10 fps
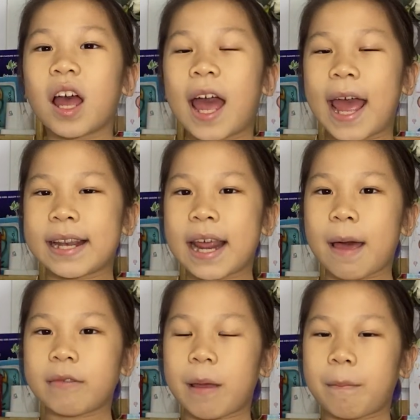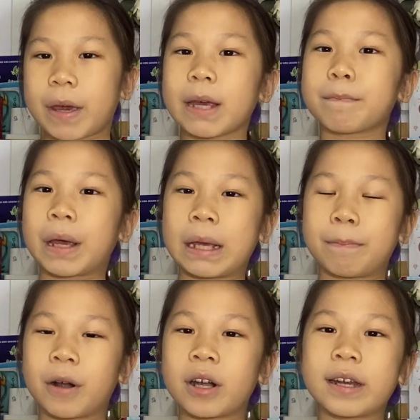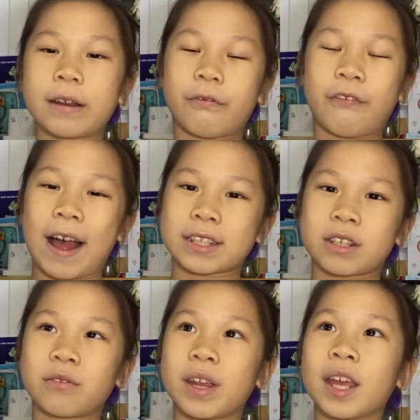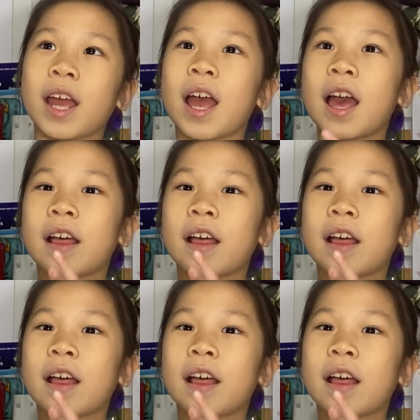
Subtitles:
and then they make paper in the factory.